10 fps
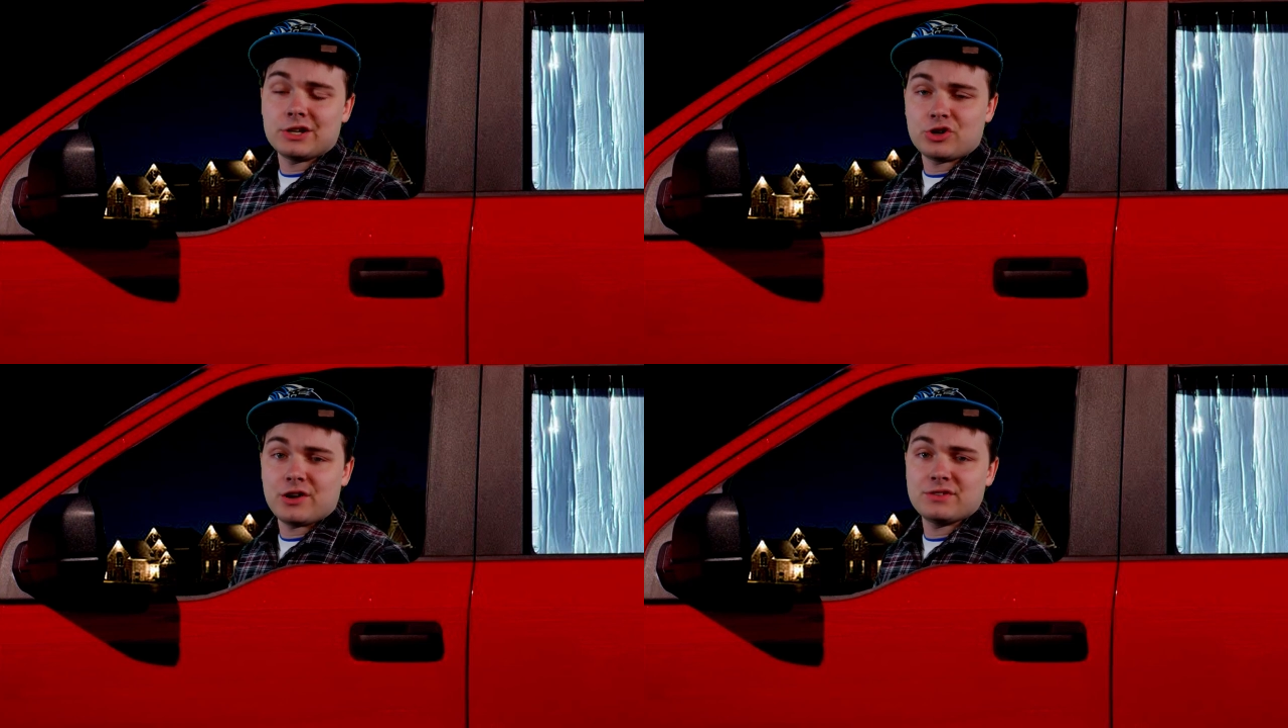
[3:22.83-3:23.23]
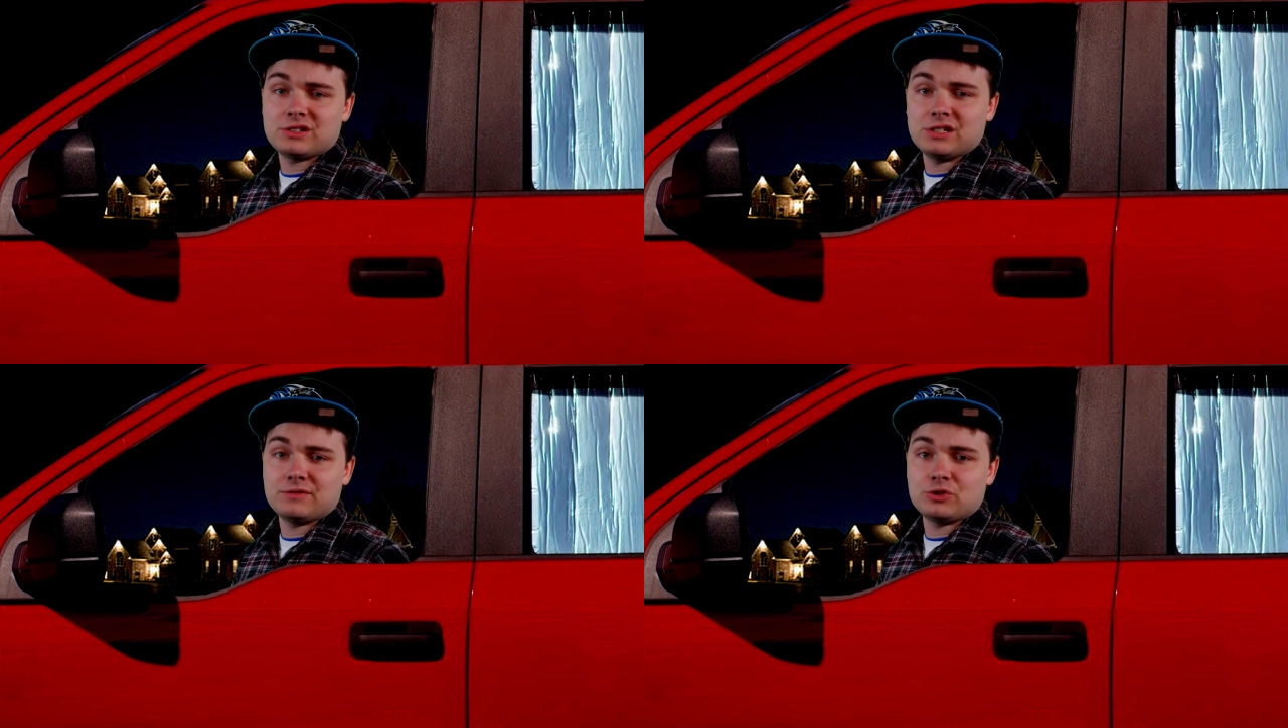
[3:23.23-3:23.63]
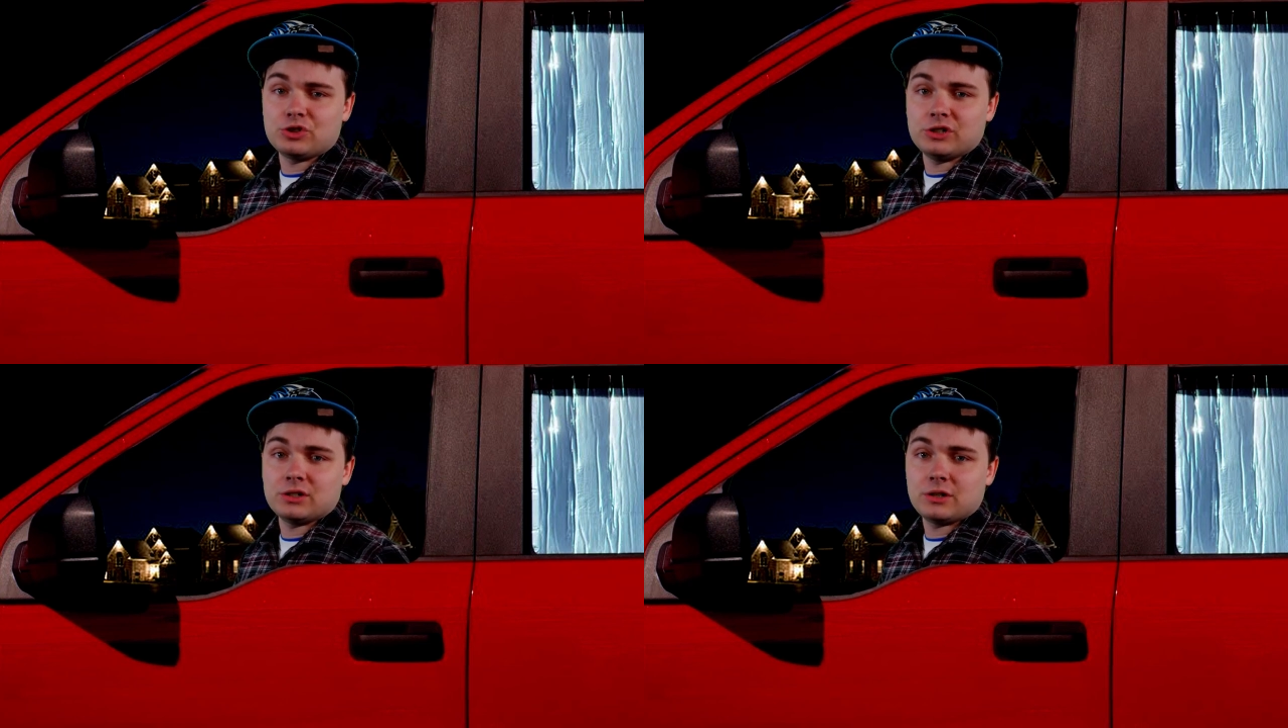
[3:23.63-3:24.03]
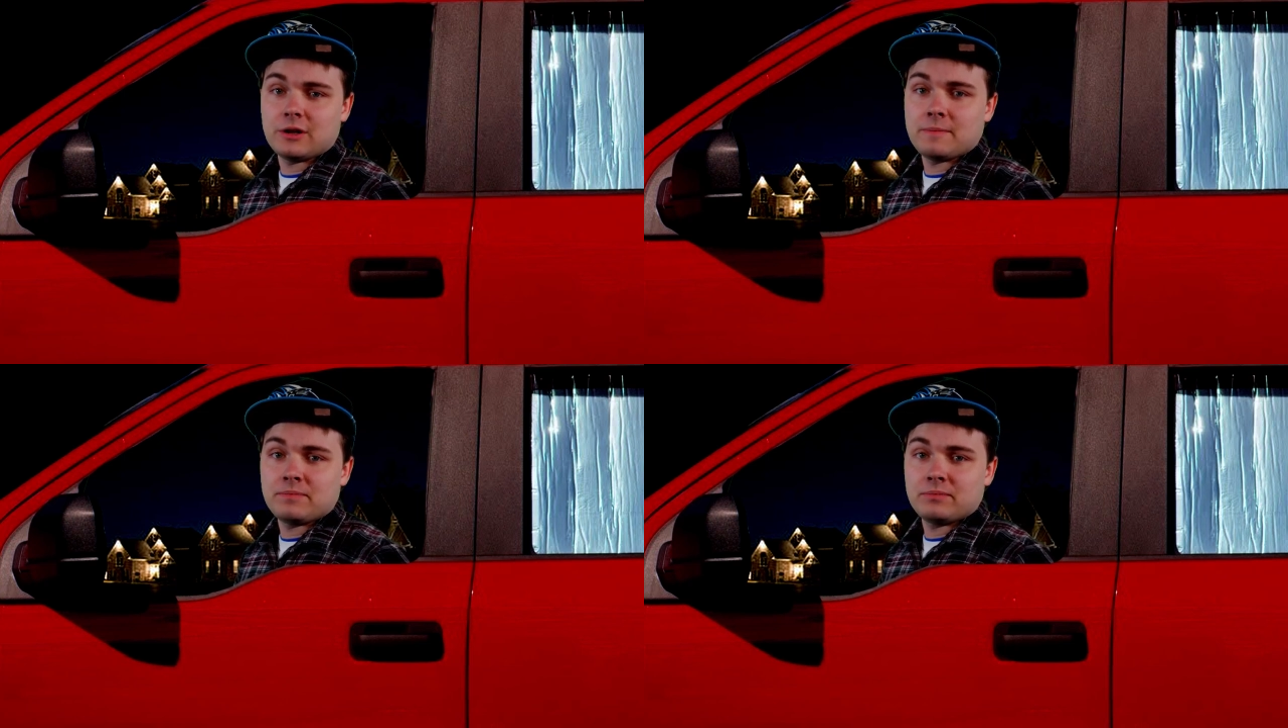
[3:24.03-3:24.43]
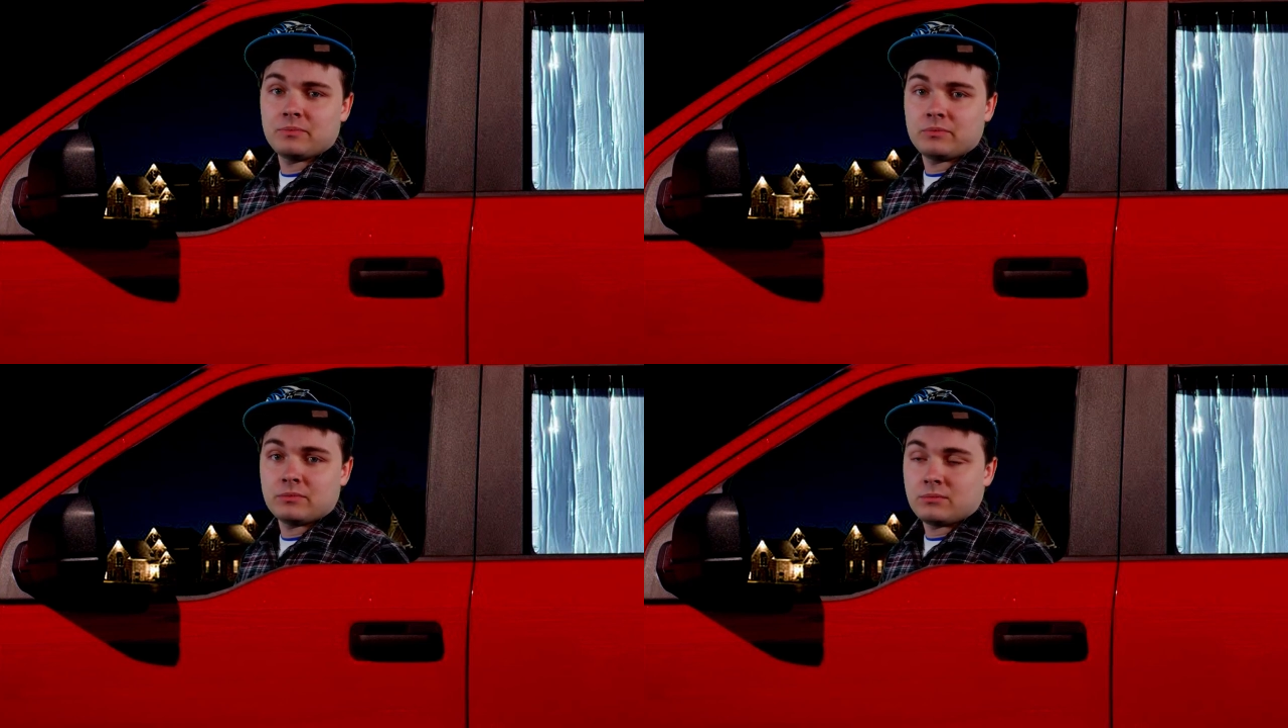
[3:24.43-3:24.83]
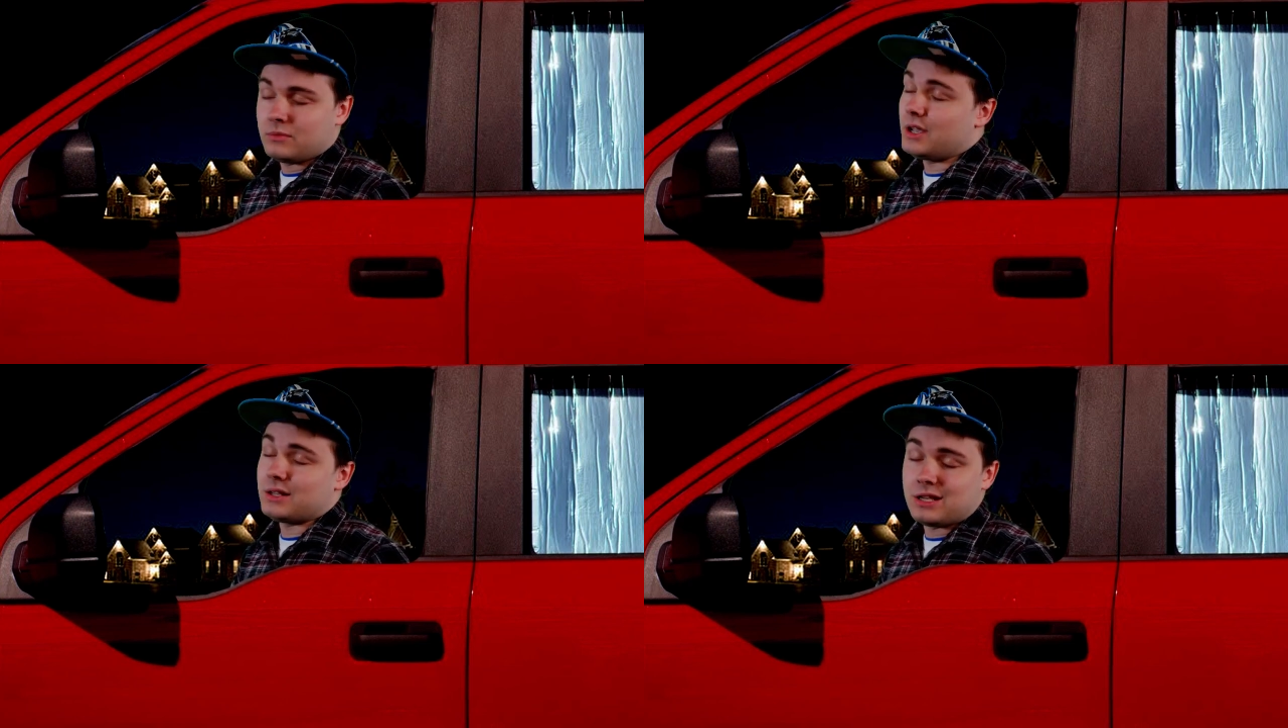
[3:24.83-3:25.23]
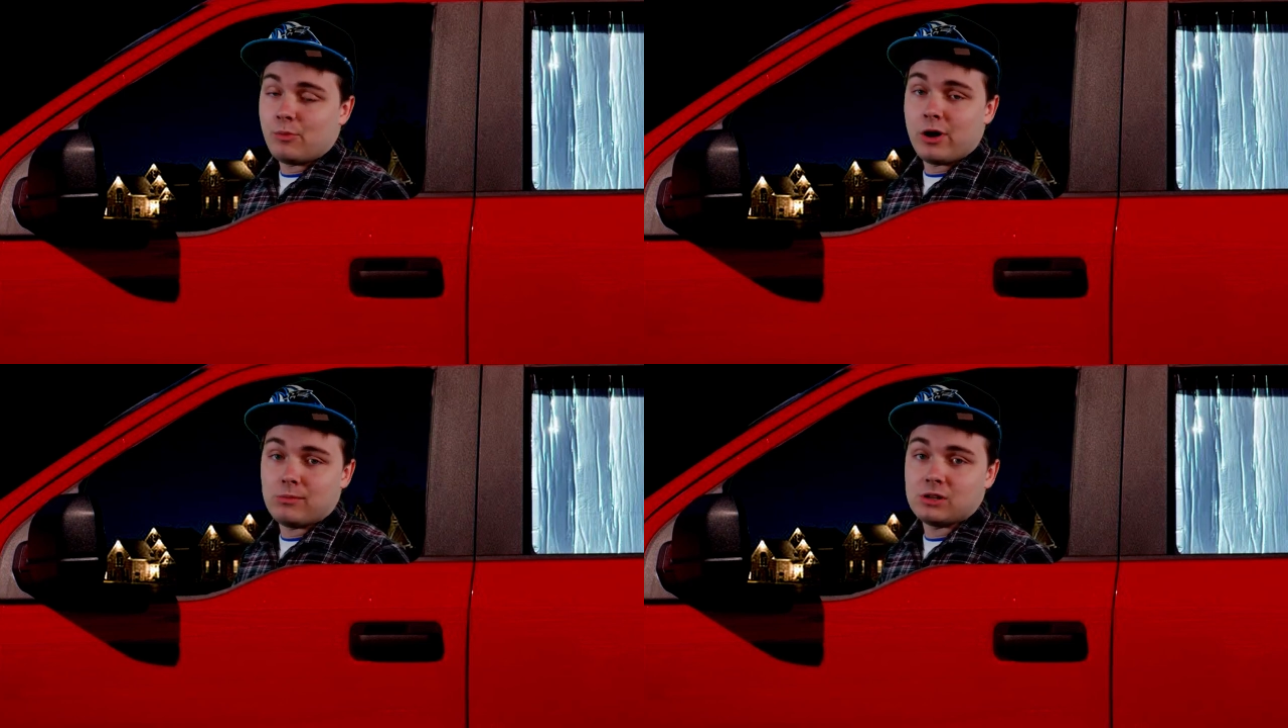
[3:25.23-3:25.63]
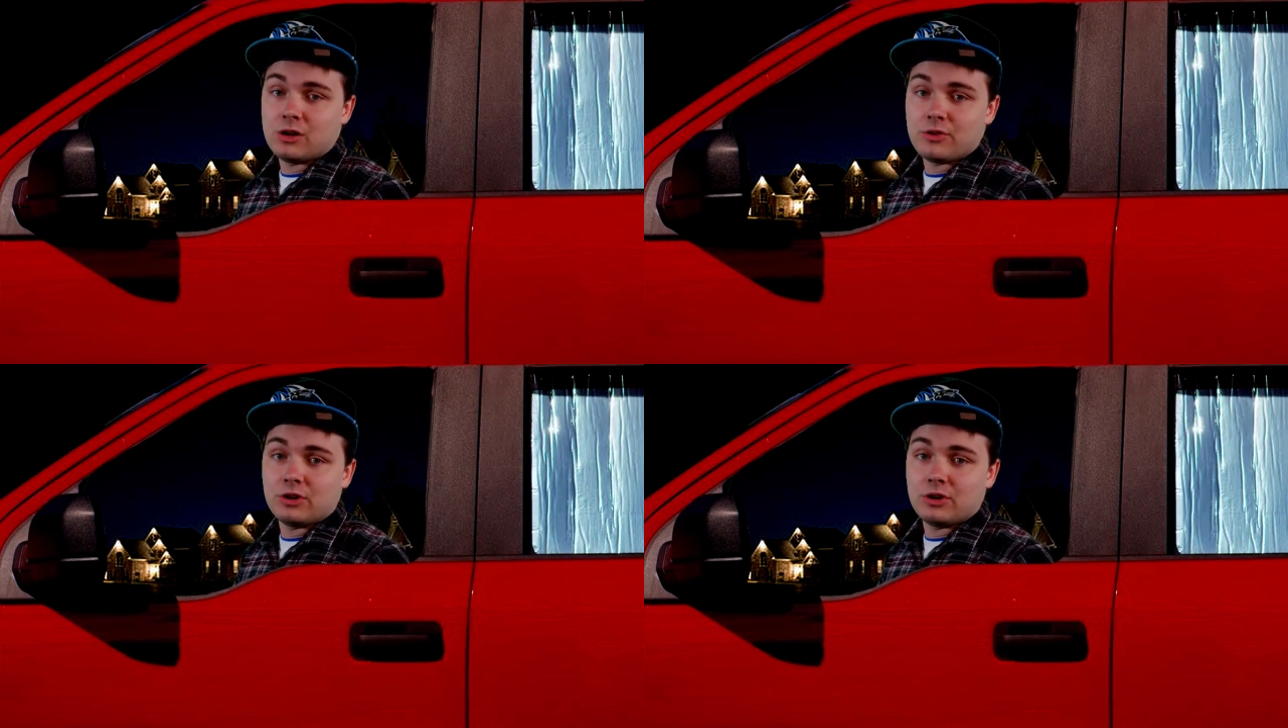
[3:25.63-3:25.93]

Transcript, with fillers: I drive this lifter truck. Yes, I'm well below the